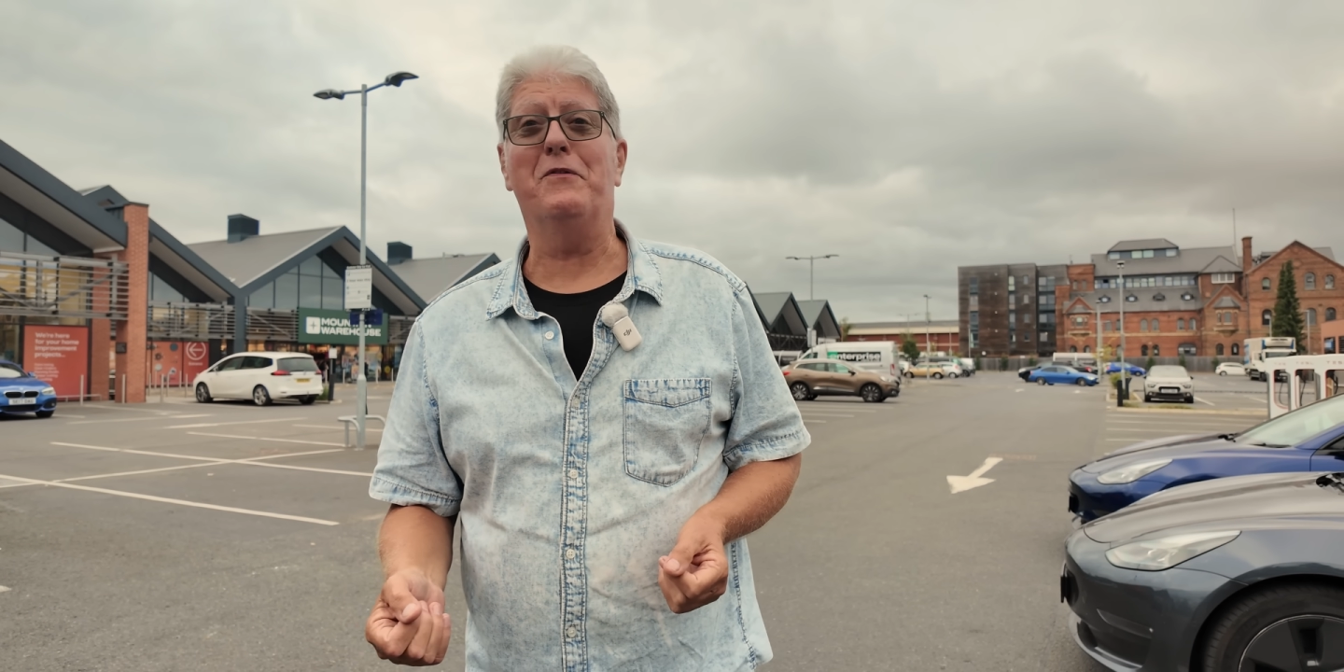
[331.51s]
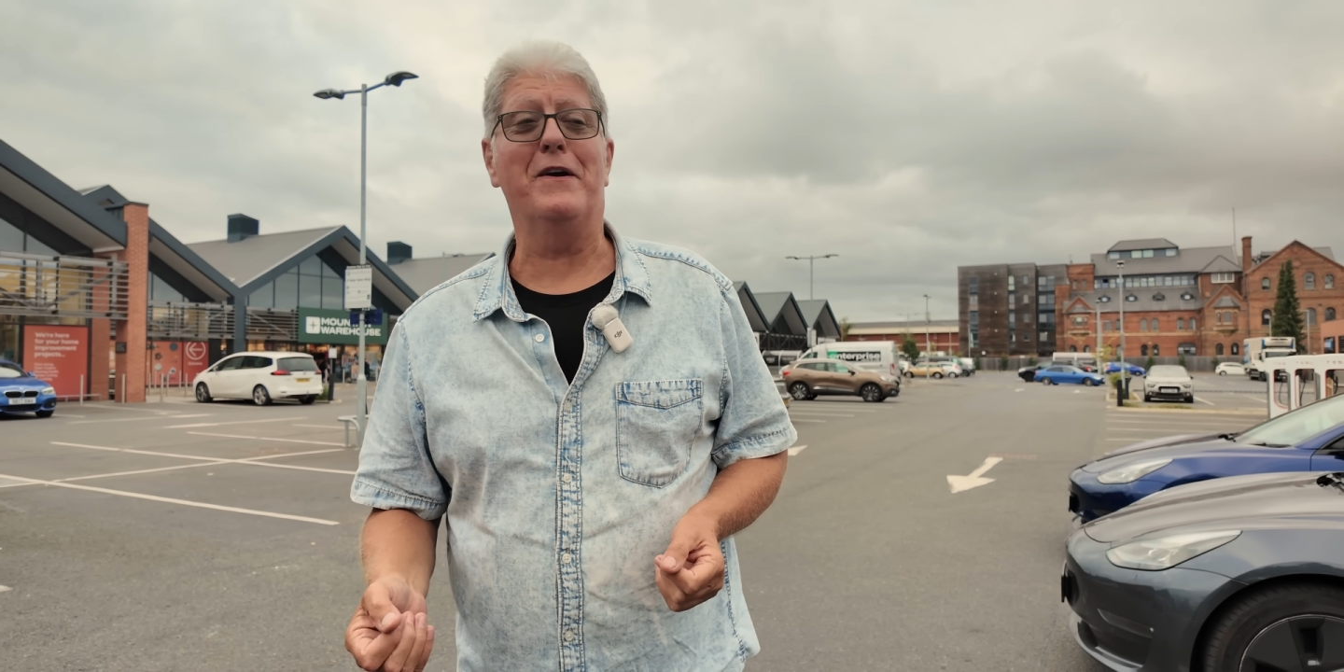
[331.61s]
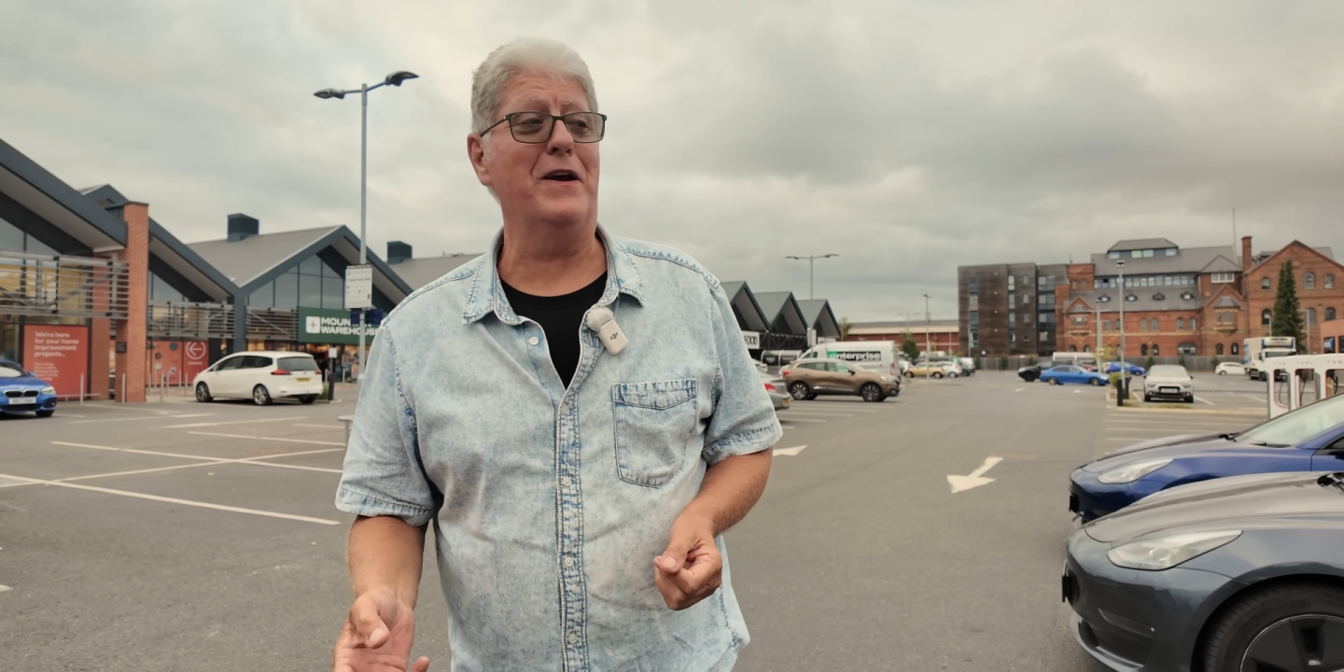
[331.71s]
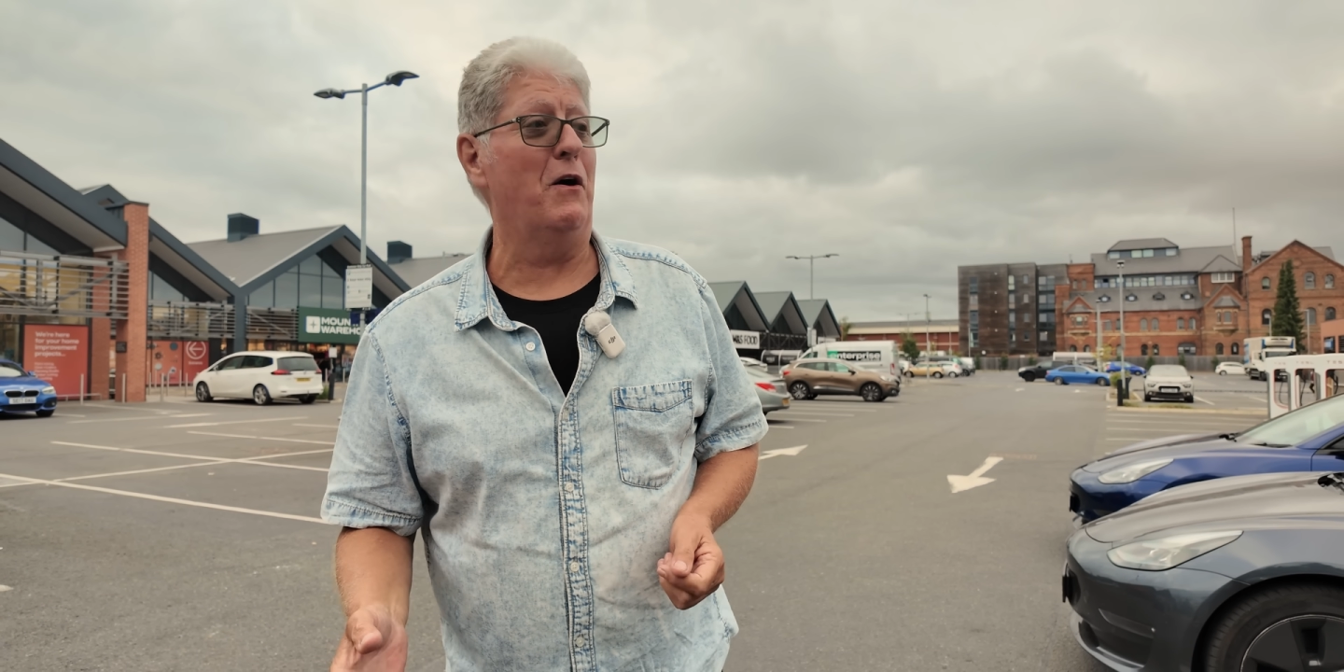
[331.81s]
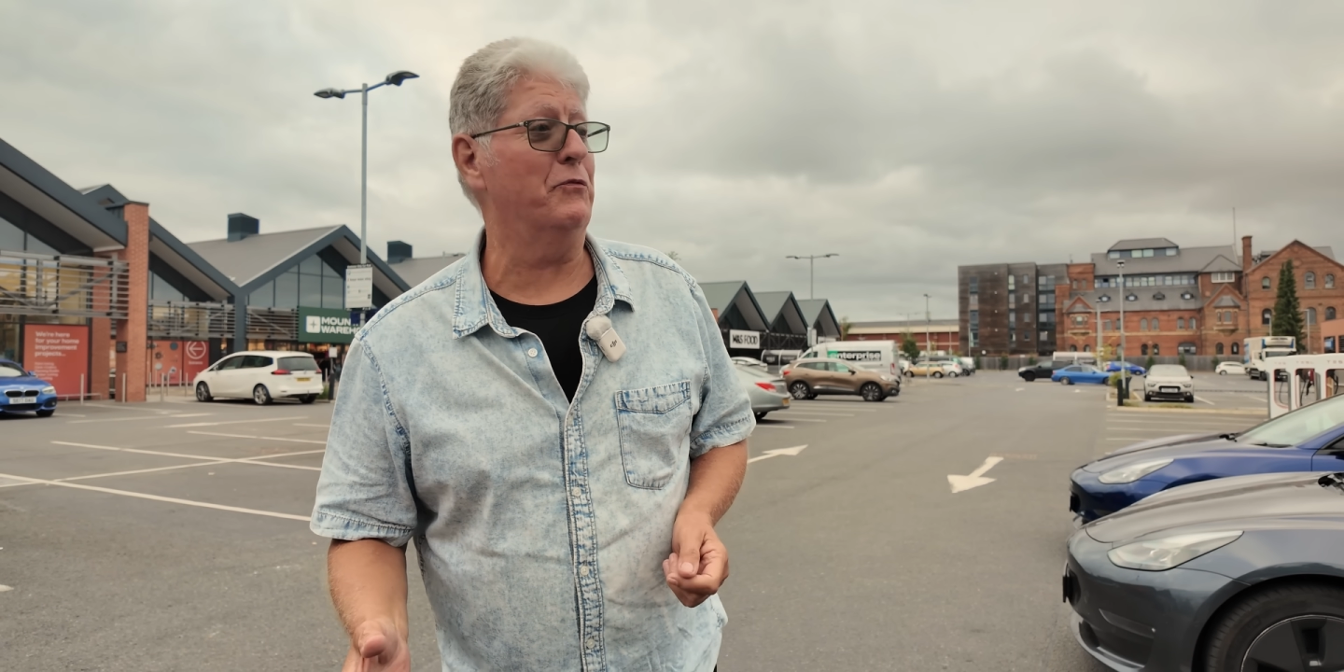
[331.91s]

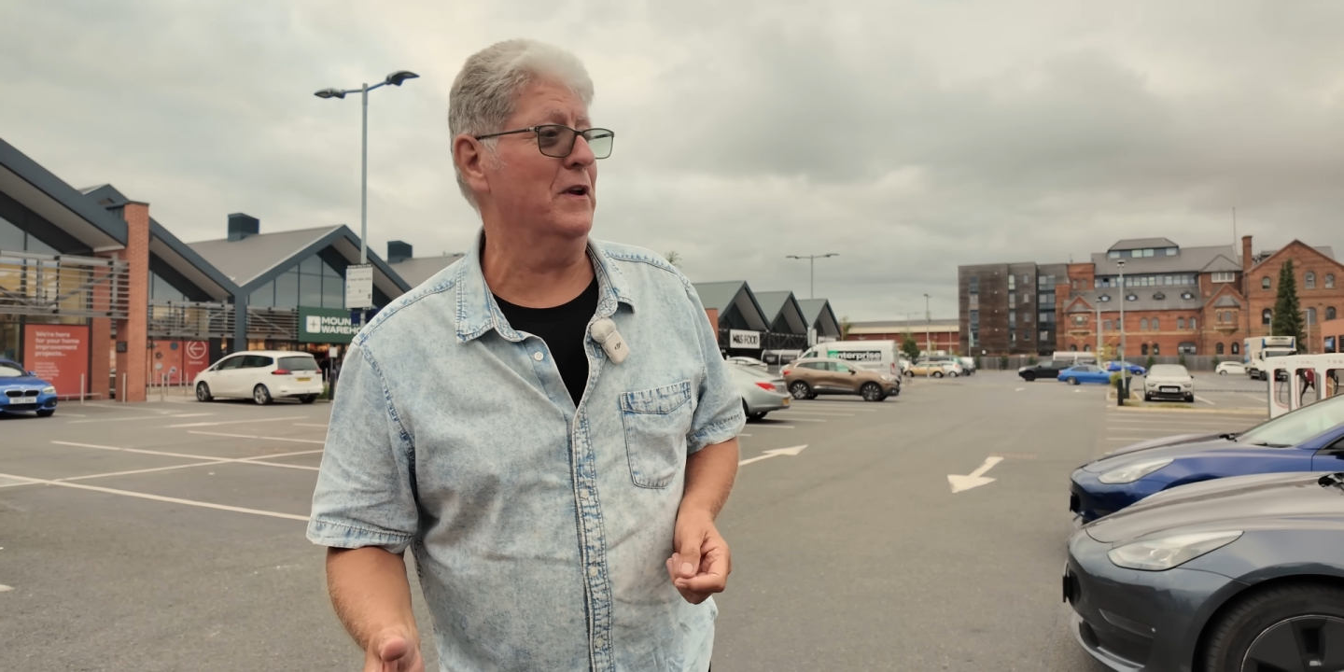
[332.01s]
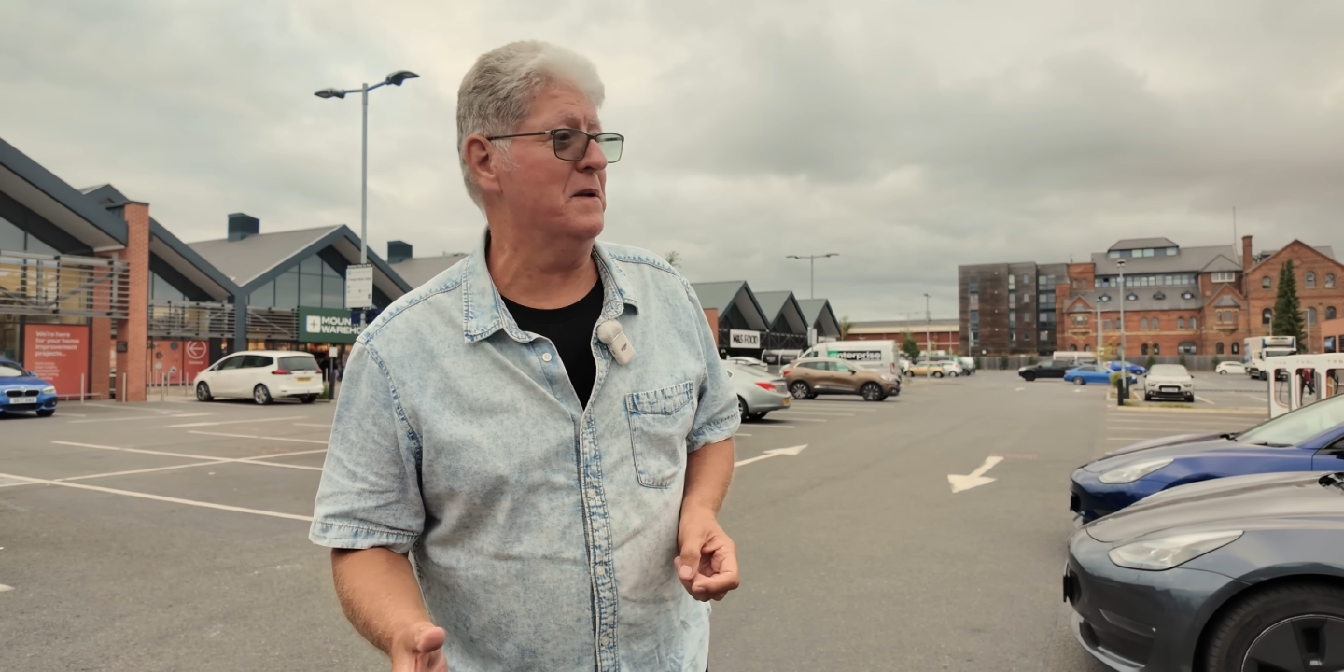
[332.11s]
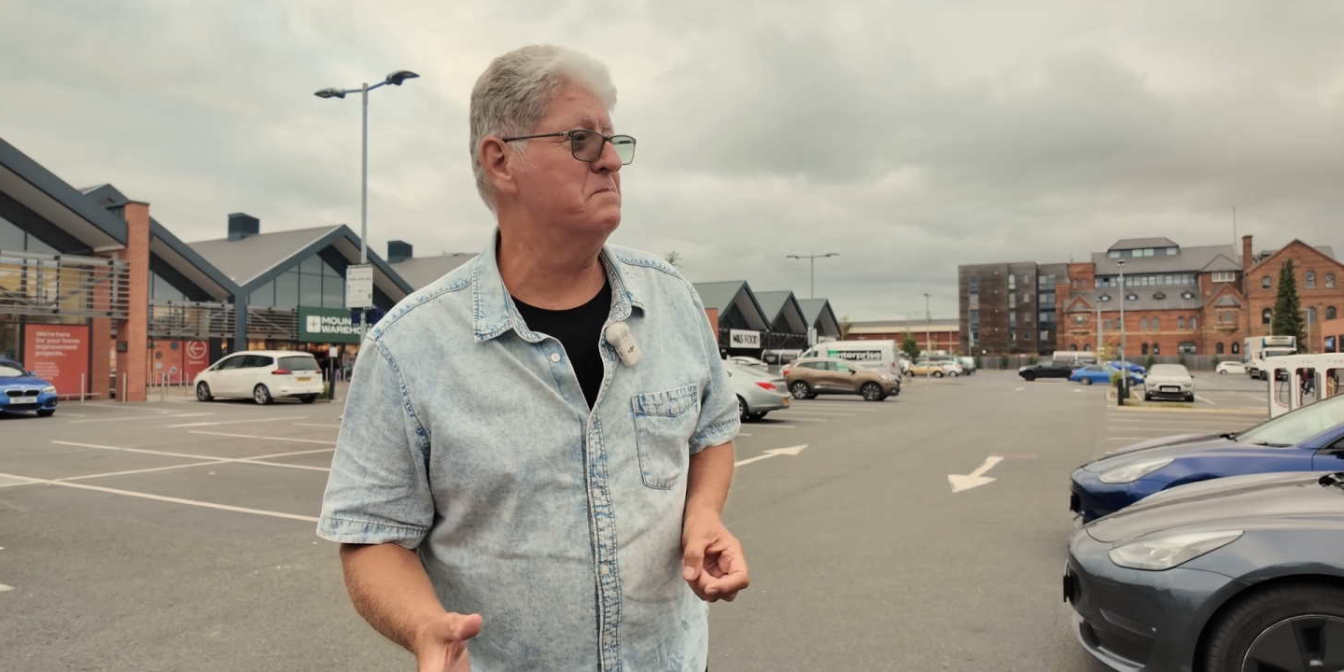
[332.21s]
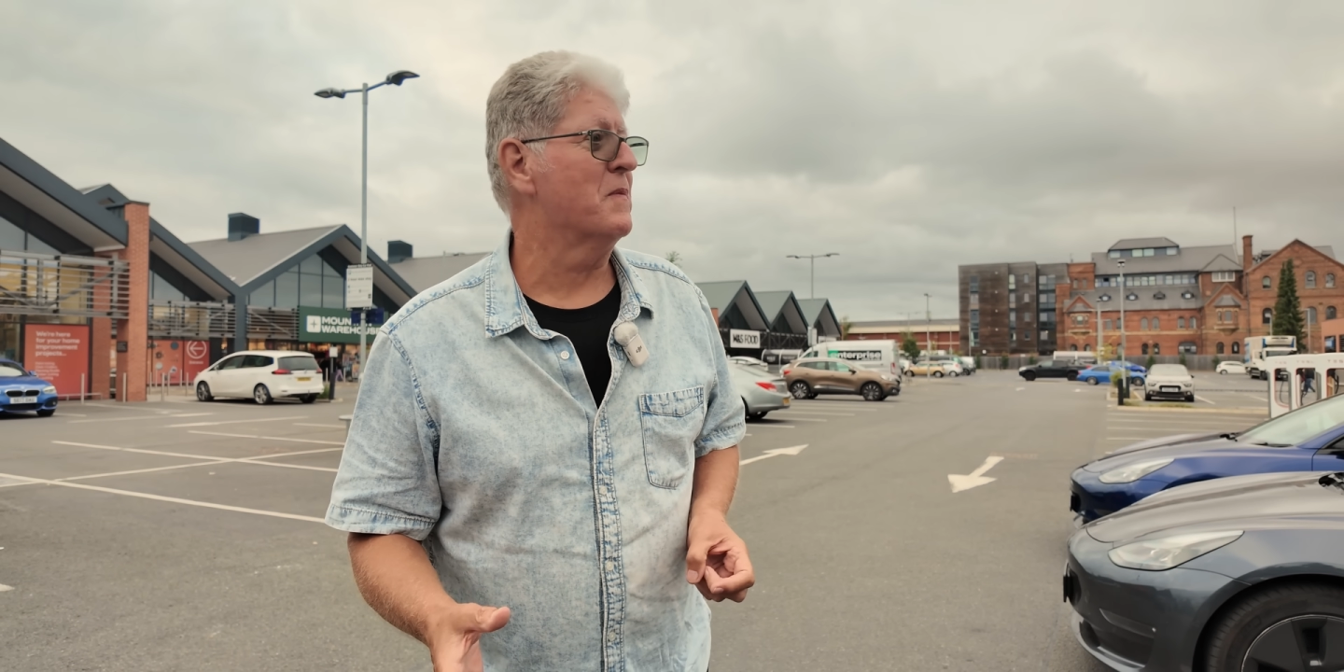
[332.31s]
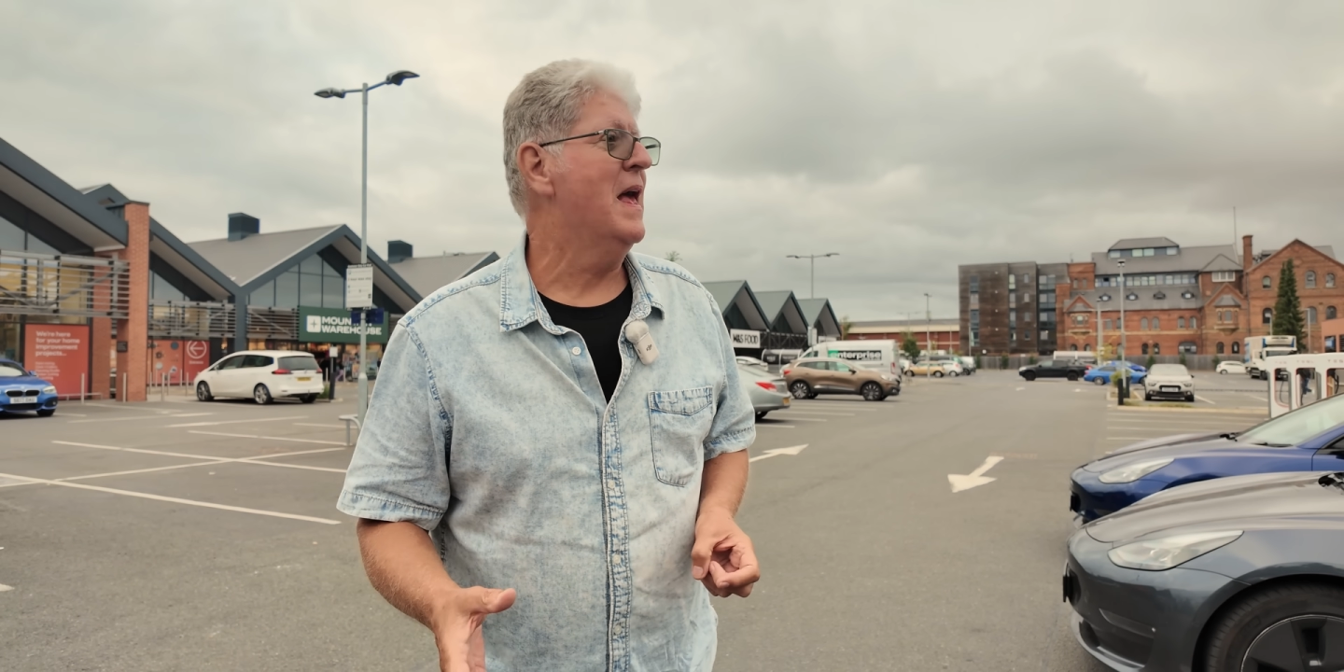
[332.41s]
very often.